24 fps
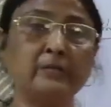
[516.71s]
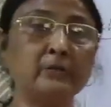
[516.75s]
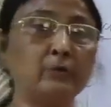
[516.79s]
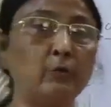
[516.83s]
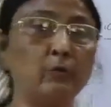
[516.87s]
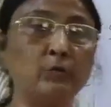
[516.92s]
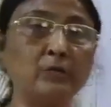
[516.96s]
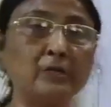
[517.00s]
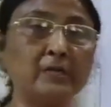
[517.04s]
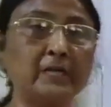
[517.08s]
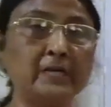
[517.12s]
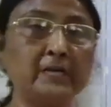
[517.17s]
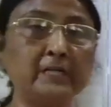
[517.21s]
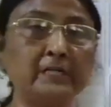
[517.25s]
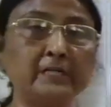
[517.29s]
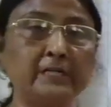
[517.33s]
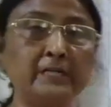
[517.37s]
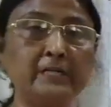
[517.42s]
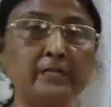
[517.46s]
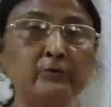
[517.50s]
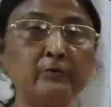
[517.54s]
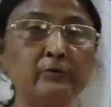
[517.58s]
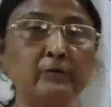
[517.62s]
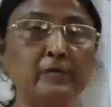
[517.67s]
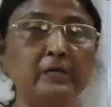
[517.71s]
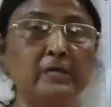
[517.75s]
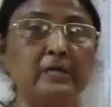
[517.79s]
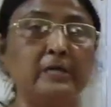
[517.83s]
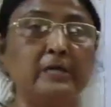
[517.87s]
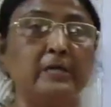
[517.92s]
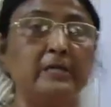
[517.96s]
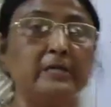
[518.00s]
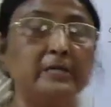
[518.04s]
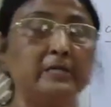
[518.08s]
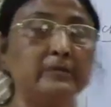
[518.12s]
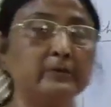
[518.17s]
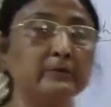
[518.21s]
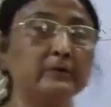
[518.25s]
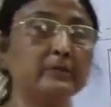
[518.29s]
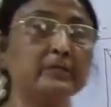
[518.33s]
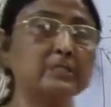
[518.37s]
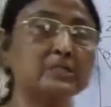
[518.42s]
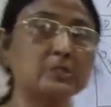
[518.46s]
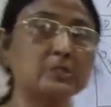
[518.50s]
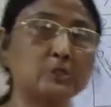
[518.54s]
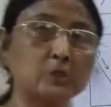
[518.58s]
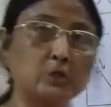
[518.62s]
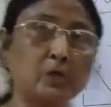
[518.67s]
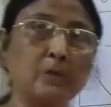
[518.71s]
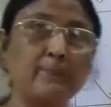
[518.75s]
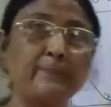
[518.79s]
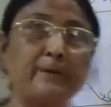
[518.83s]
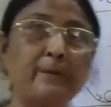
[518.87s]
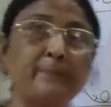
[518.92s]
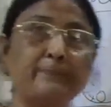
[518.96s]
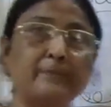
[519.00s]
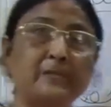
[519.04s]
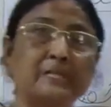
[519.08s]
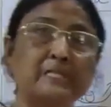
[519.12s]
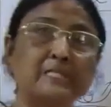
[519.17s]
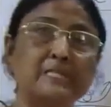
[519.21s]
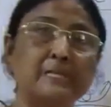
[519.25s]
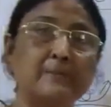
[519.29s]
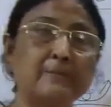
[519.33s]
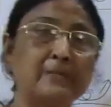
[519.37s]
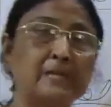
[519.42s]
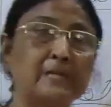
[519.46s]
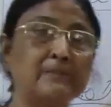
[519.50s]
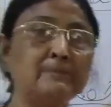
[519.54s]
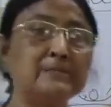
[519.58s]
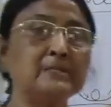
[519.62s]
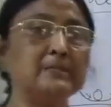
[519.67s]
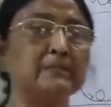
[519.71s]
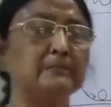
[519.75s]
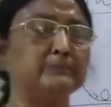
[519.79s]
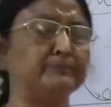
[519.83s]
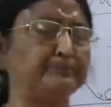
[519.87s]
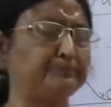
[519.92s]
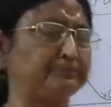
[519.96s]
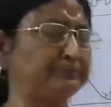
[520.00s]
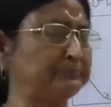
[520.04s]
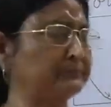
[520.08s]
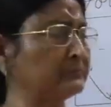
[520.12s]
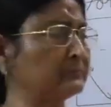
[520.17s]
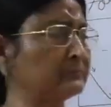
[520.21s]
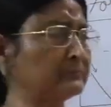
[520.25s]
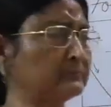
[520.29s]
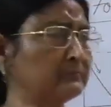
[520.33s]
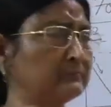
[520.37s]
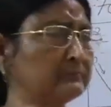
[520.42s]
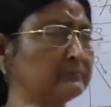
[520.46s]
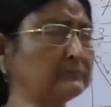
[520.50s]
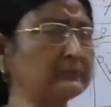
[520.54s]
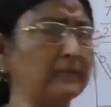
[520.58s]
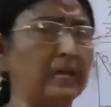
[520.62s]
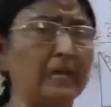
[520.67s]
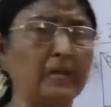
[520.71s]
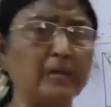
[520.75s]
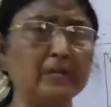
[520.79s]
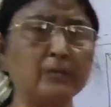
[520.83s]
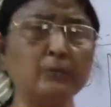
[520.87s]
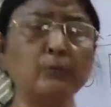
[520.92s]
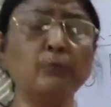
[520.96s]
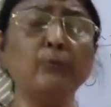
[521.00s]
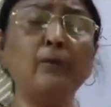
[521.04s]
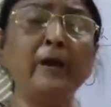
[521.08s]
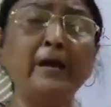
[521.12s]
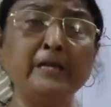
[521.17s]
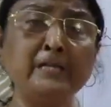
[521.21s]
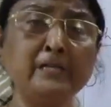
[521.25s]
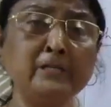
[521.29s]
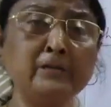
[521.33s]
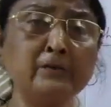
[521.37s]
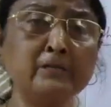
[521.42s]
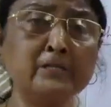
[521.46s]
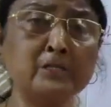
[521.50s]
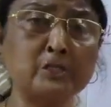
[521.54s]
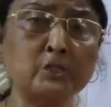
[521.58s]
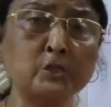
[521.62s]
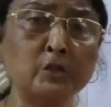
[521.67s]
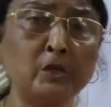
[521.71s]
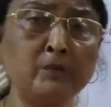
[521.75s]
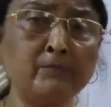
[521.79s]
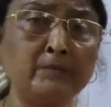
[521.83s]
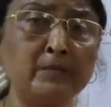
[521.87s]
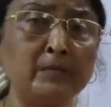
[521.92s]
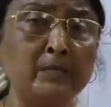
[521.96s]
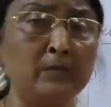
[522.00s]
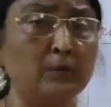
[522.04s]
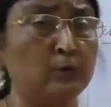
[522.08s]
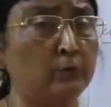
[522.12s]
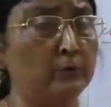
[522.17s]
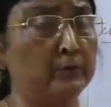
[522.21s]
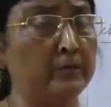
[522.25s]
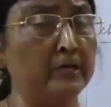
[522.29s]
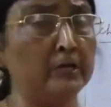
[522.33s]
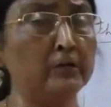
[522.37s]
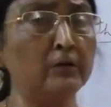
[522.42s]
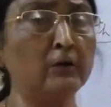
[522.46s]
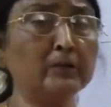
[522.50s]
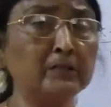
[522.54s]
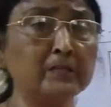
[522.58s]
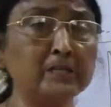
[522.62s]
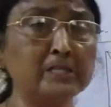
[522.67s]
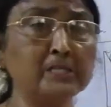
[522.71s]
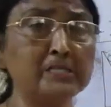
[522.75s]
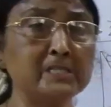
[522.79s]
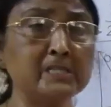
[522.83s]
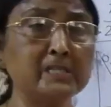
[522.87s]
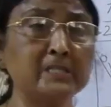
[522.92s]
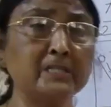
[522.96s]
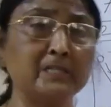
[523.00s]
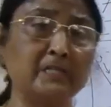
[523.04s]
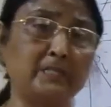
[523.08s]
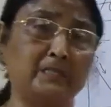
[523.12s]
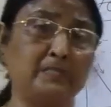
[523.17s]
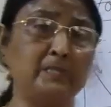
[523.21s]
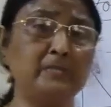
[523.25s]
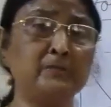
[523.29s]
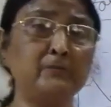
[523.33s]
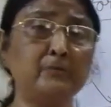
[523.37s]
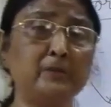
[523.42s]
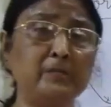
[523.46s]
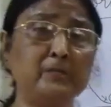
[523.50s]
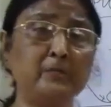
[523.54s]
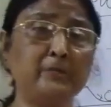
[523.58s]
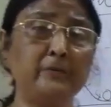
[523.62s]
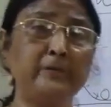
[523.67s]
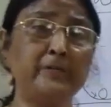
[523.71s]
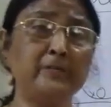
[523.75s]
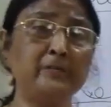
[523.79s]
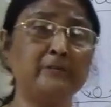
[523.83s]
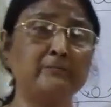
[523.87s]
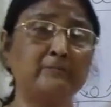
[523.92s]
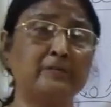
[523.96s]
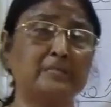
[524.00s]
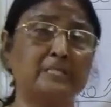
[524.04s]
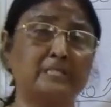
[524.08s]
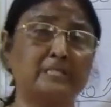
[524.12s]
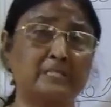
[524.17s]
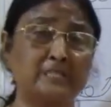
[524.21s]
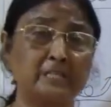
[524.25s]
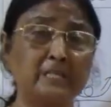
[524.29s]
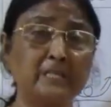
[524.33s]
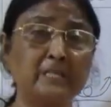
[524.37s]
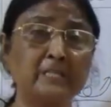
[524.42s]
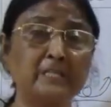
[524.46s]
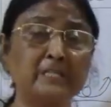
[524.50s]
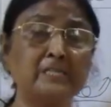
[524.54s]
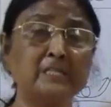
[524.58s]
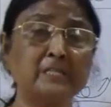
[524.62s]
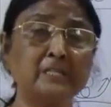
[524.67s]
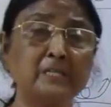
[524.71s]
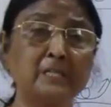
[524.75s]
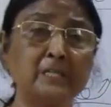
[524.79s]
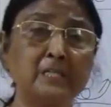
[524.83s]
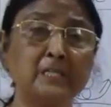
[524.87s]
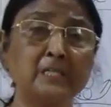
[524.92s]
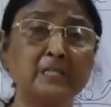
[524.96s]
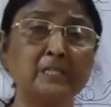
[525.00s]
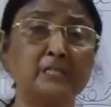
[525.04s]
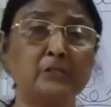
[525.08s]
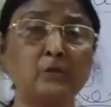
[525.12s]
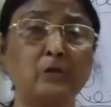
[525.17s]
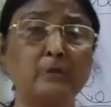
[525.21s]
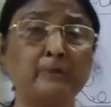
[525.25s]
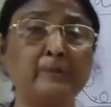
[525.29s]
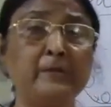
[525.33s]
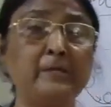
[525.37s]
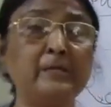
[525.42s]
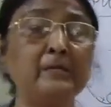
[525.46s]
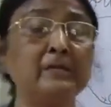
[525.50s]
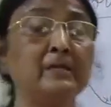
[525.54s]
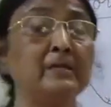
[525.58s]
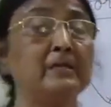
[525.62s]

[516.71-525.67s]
won't continue. It will stop after some time. Why it will stop? We are not touching, nothing we are doing, but still it is stopping.